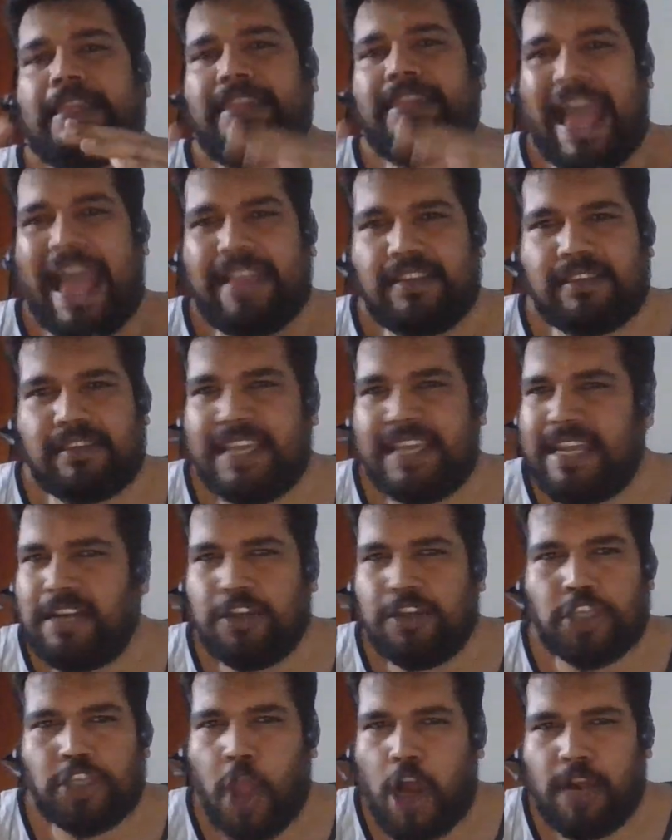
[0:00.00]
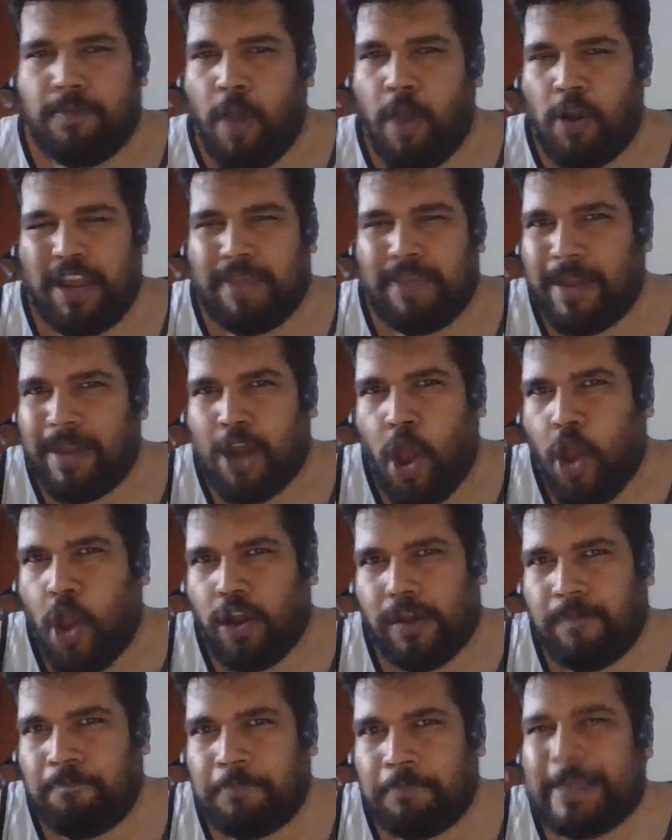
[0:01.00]
that scene is not about him at
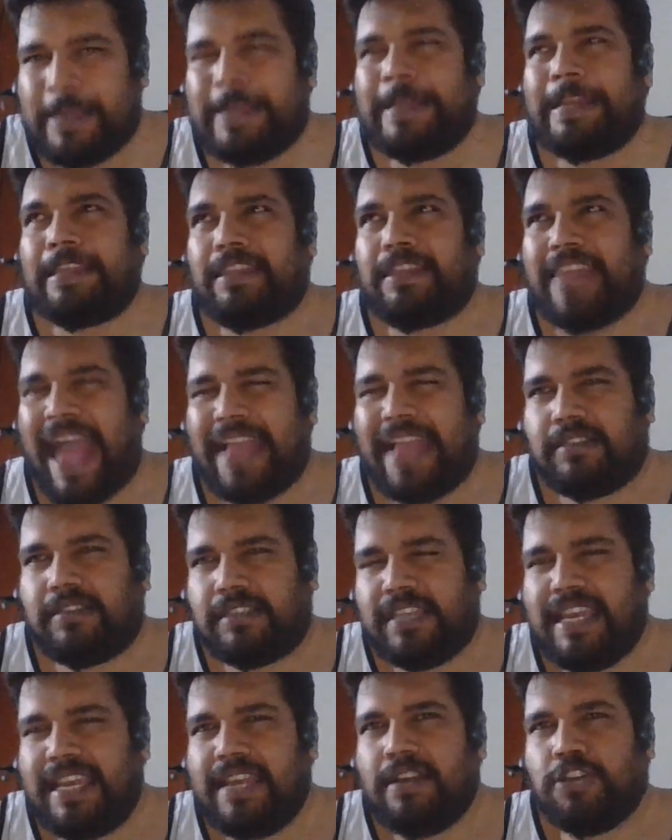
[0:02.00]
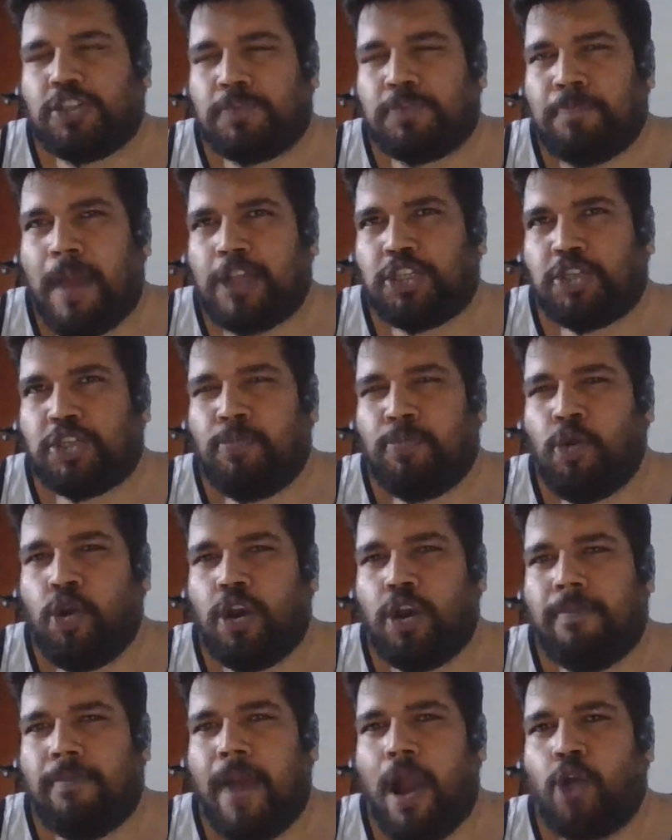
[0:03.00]
all. That scene is much more
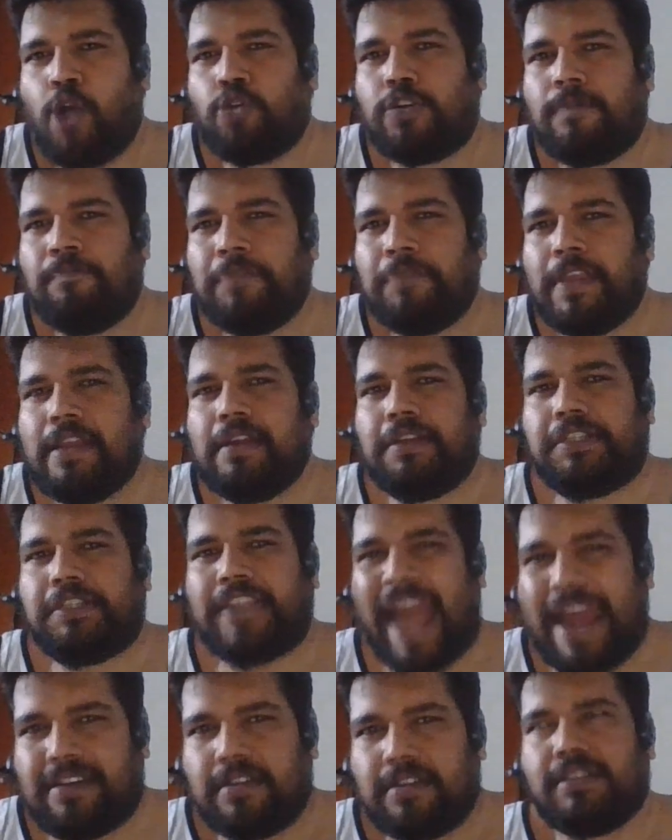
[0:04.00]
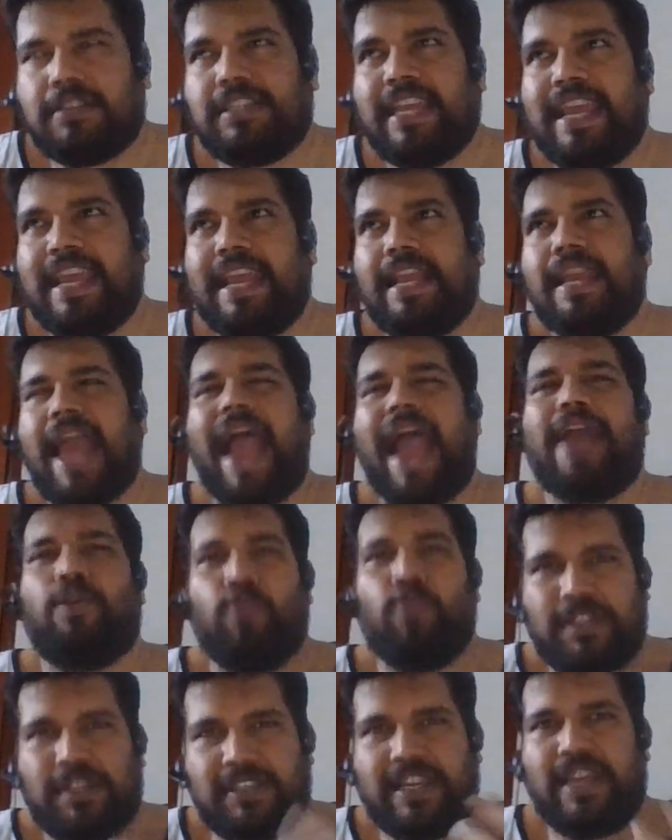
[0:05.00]
about Tattersail
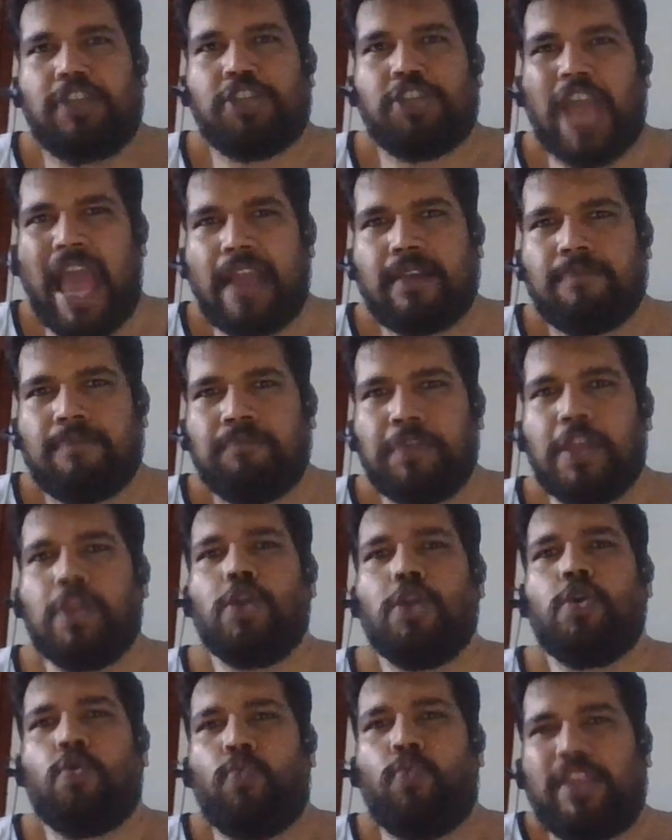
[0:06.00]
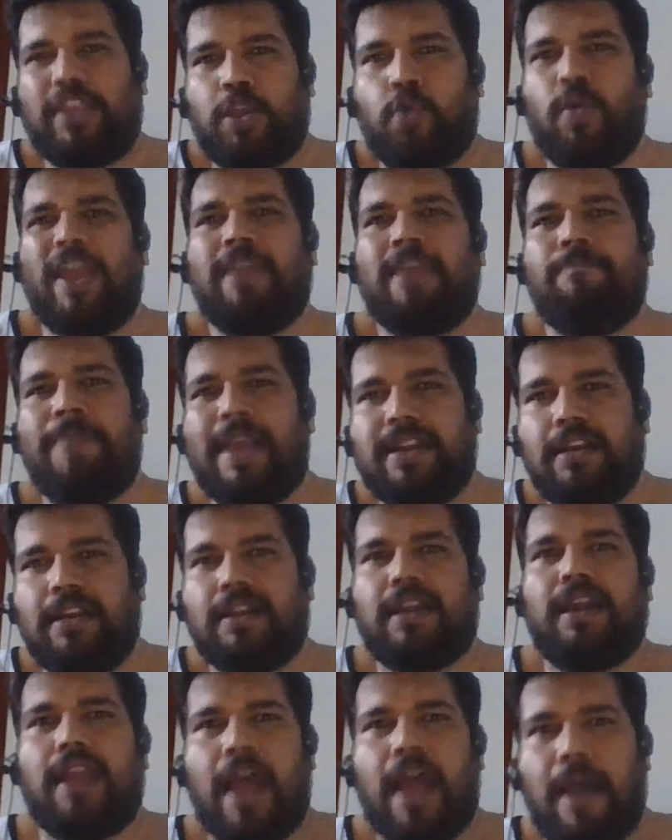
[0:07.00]
and Whiskey Jack, with Quick Ben
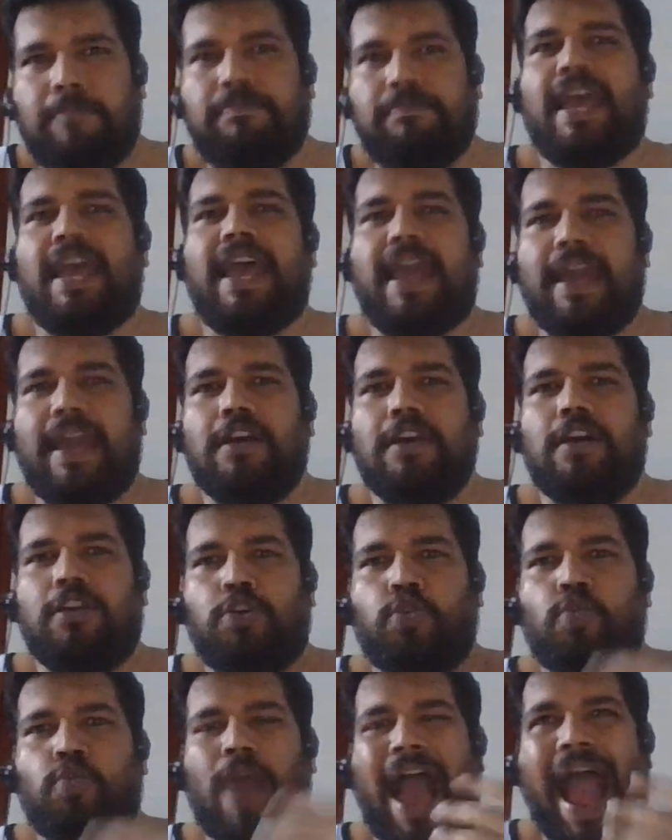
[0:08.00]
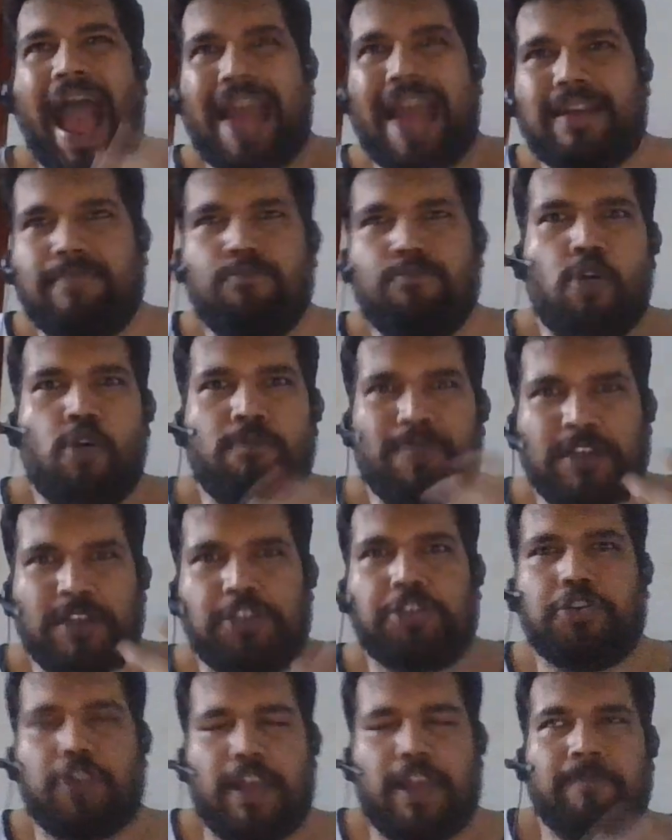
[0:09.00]
and Kalam there to add more
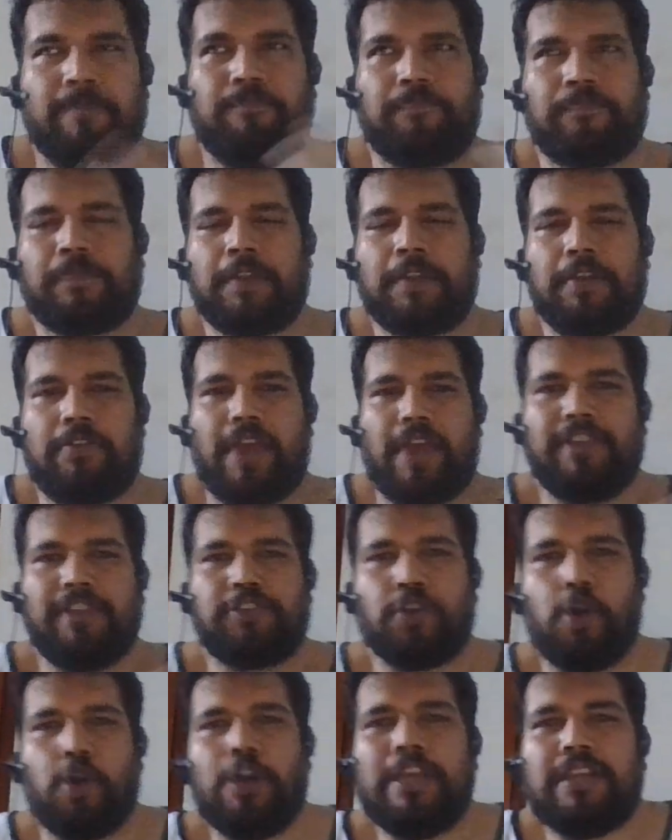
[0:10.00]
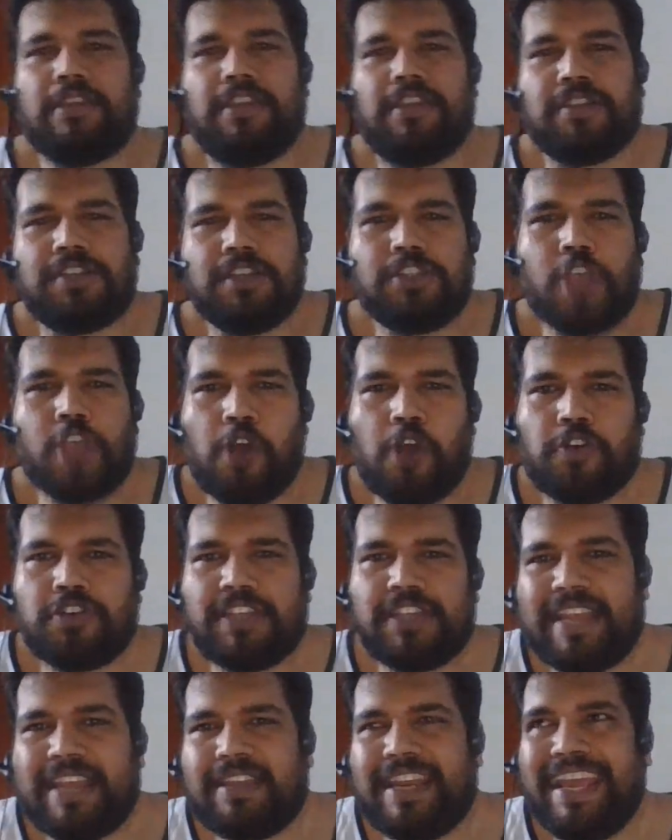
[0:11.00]
mystery. Right? So this is not to
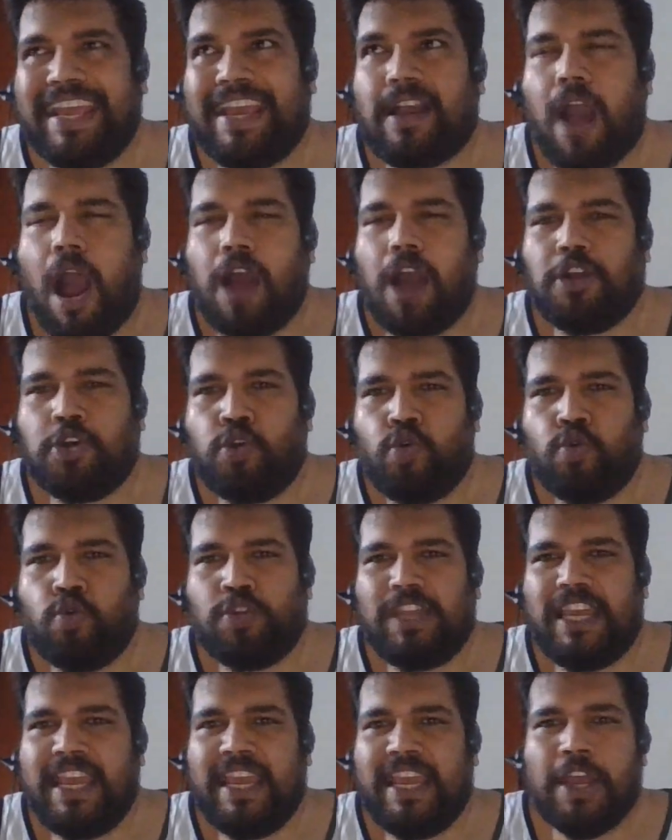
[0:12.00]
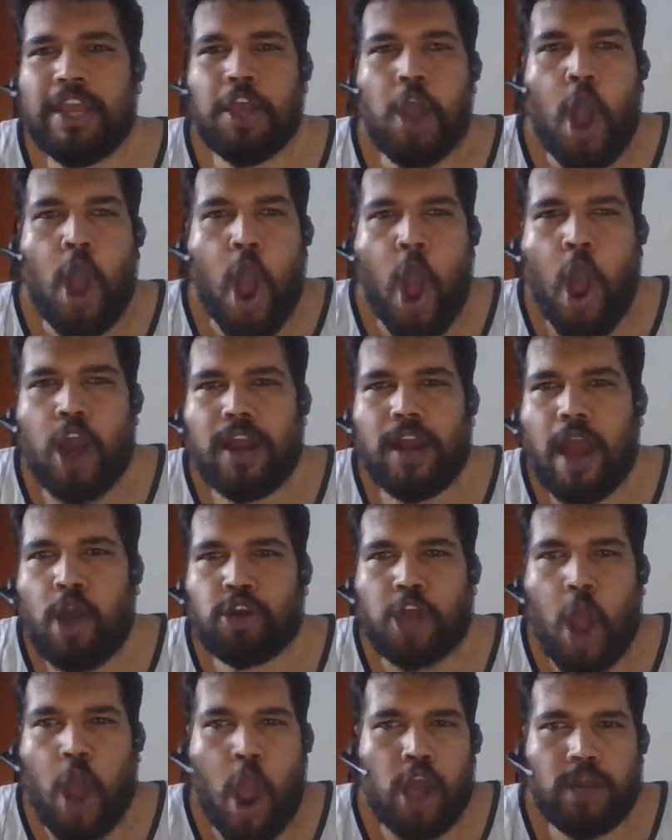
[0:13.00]
say that he can't do the all
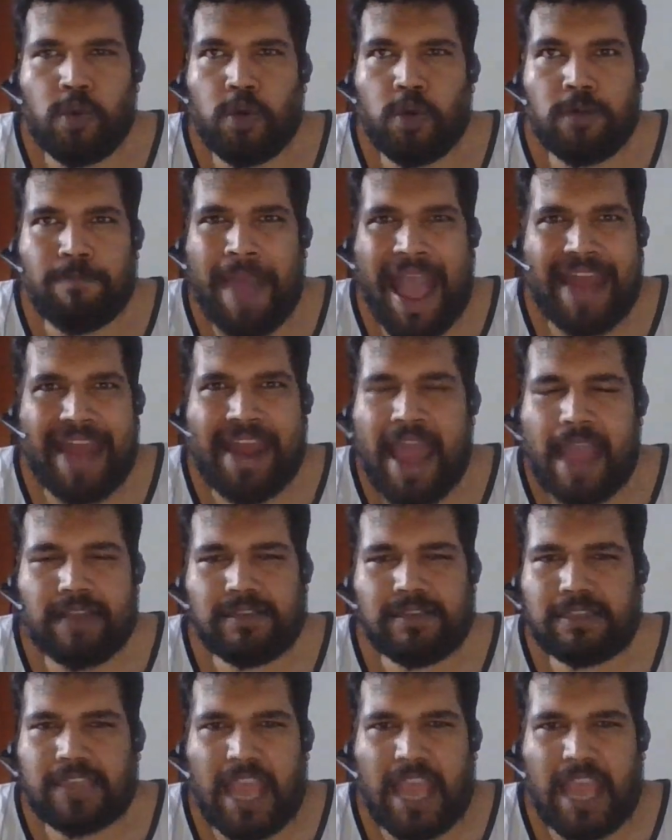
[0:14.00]
out Hollywood badass